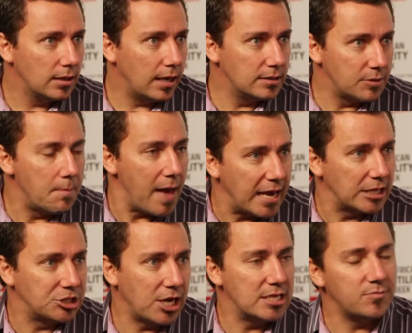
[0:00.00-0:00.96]
And to make a
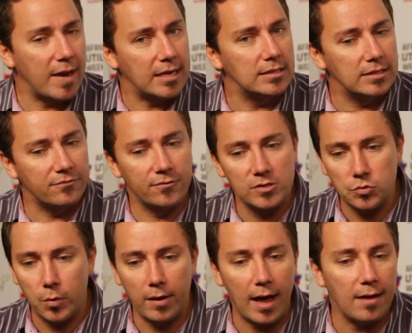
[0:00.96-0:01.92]
change, make a difference.
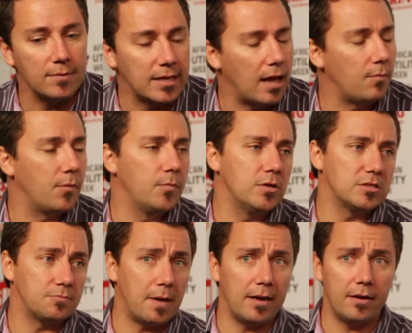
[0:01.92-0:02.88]
We were able to help a
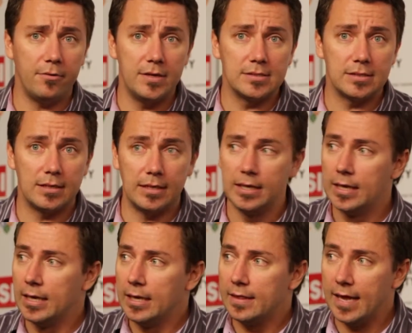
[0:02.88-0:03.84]
municipality recently
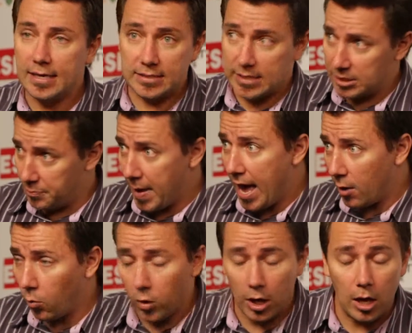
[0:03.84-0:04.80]
that had such bad
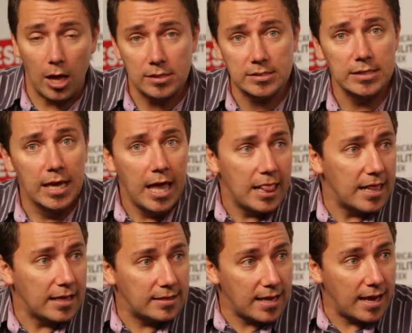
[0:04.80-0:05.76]
water loss
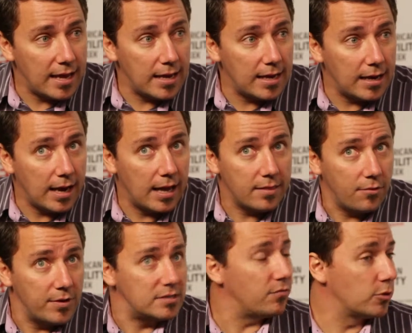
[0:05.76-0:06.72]
that the
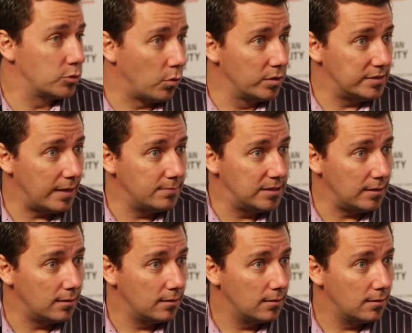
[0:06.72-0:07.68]
reservoirs were always empty
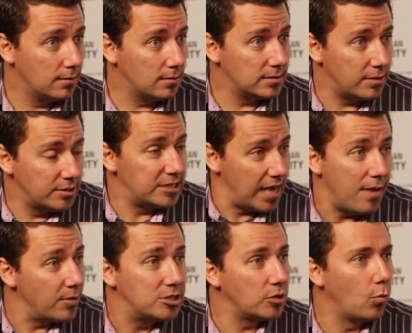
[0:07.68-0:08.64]
because they were just
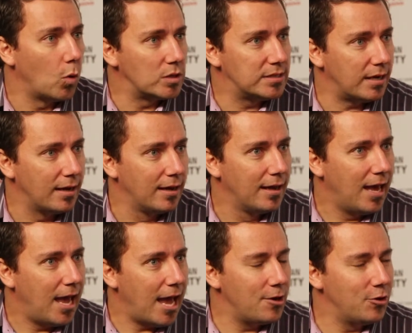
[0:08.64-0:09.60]
hemorrhaging water.
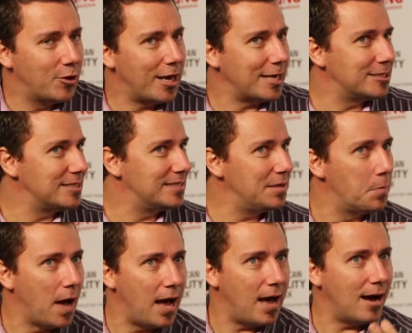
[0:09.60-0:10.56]
And you could actually see
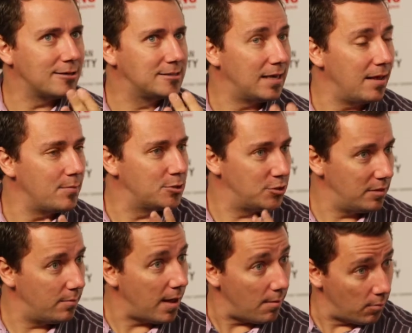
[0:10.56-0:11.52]
by our telemetry,
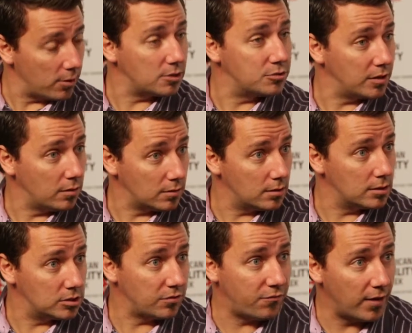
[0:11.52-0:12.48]
by our monitoring on the
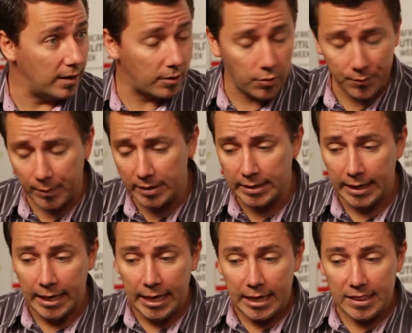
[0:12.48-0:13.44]
Sofrel equipment,
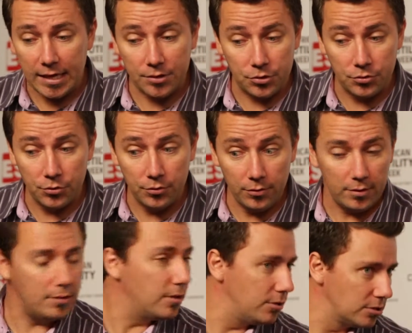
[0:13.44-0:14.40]
that through
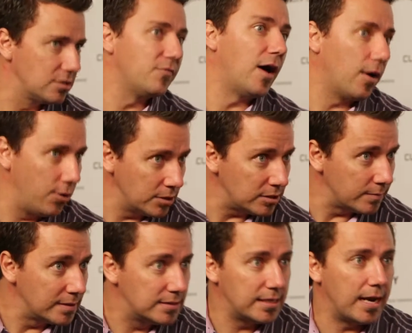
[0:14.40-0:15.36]
the use of our
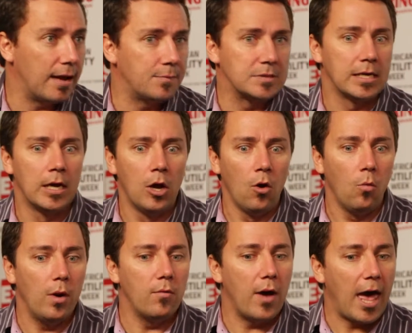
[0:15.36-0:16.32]
Gutermann setups,
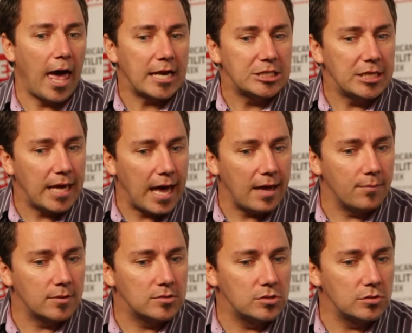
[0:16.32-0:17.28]
we were actually
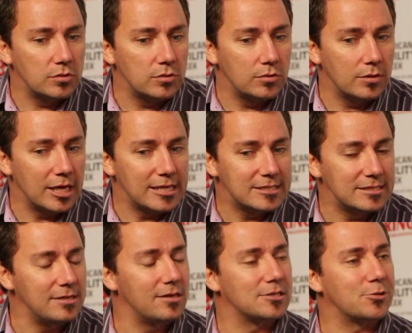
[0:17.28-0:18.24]
able to
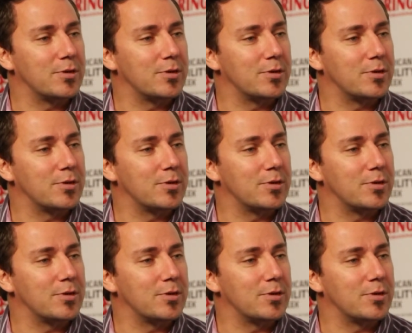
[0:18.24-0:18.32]
see those